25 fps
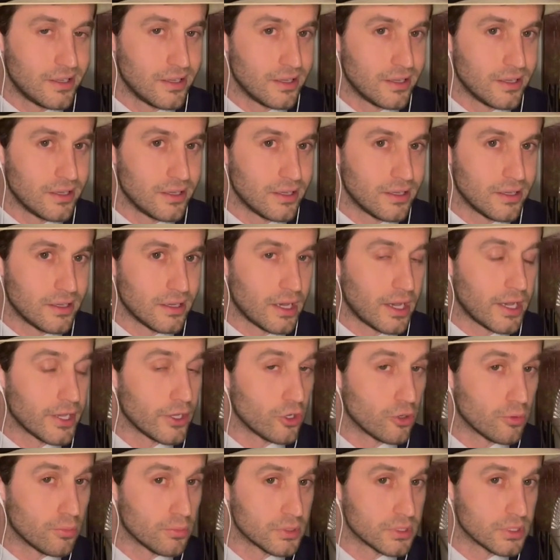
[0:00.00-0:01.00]
I
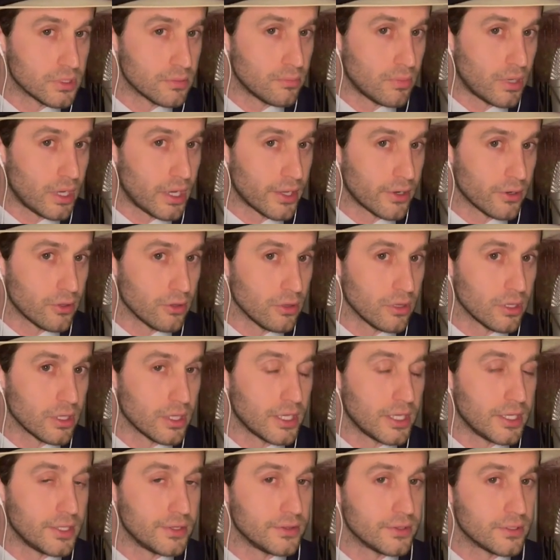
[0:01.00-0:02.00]
opened the bottle
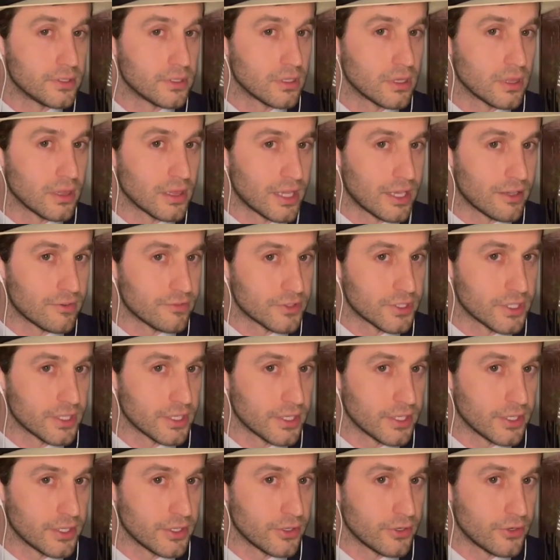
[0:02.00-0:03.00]
and left it
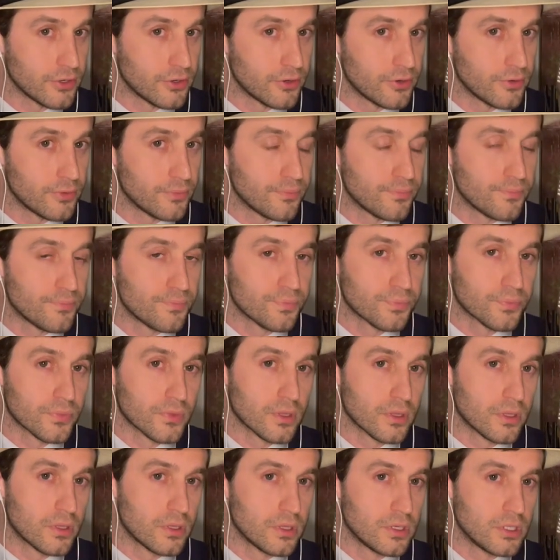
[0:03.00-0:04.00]
here
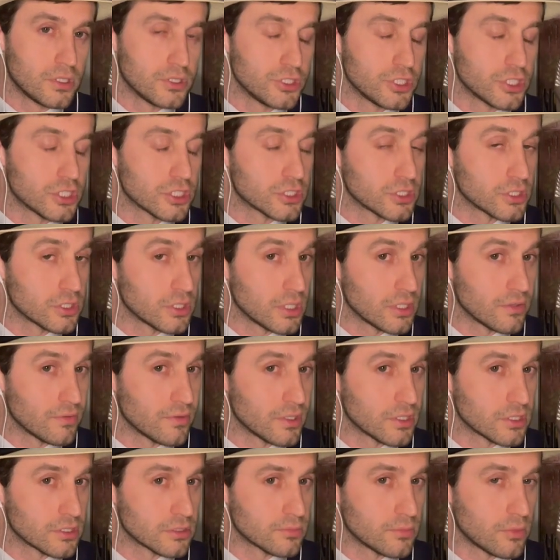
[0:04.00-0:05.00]
just to give it
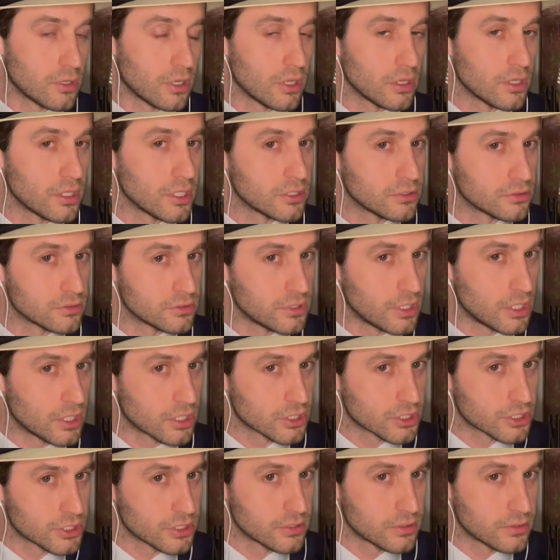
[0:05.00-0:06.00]
a small
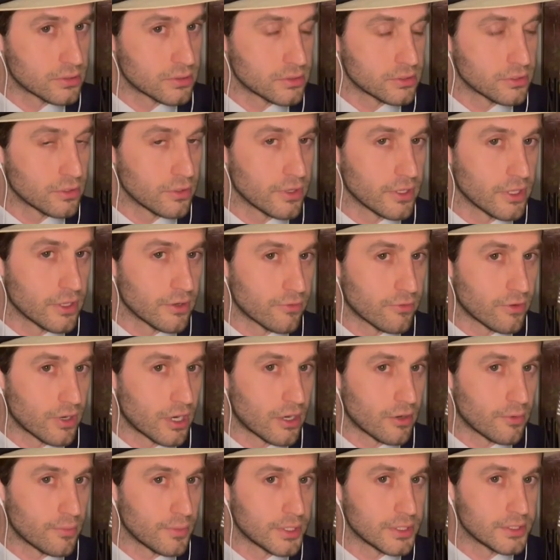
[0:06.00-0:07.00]
introduction to the
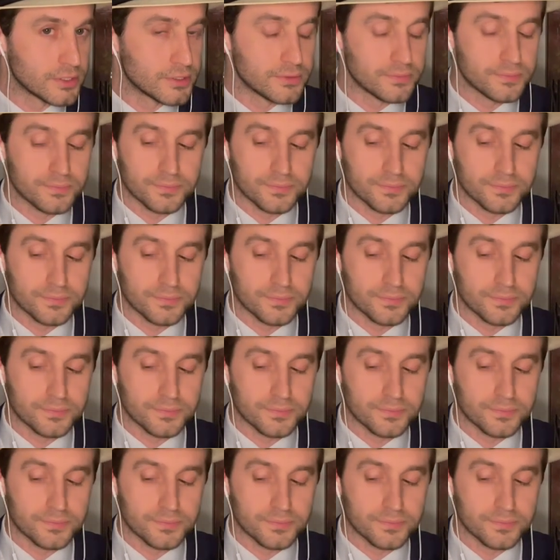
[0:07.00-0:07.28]
environment.